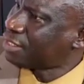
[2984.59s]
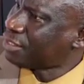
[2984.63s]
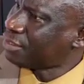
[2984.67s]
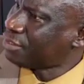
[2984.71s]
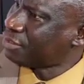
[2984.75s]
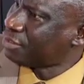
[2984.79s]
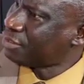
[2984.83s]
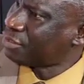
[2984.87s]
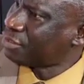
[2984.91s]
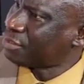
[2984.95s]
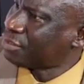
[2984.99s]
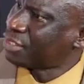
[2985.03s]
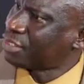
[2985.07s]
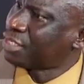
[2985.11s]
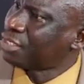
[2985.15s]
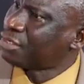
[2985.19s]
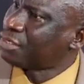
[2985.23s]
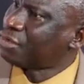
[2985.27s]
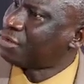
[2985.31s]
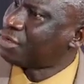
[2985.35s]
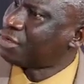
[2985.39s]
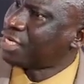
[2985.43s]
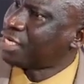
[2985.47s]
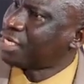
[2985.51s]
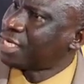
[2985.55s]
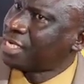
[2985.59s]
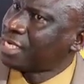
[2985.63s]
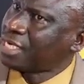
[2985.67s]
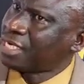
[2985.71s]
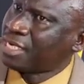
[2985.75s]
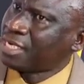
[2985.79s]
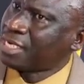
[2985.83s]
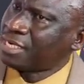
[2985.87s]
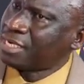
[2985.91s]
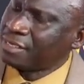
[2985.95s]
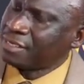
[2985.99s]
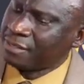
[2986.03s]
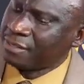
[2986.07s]
You know,
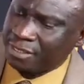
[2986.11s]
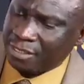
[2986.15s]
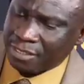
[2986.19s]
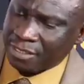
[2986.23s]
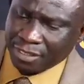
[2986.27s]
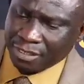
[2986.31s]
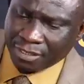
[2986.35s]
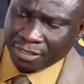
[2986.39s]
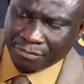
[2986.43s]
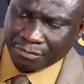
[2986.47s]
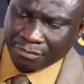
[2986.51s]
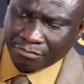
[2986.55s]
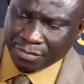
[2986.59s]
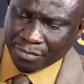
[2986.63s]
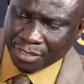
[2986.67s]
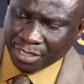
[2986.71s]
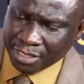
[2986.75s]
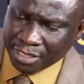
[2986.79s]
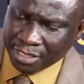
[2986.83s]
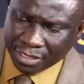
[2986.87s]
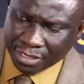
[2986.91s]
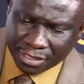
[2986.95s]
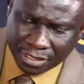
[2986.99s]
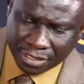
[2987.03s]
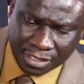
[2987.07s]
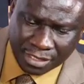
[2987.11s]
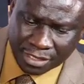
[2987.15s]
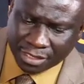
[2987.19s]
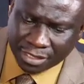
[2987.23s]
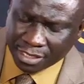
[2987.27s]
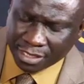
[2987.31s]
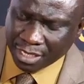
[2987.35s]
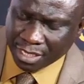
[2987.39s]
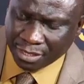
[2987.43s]
other agencies,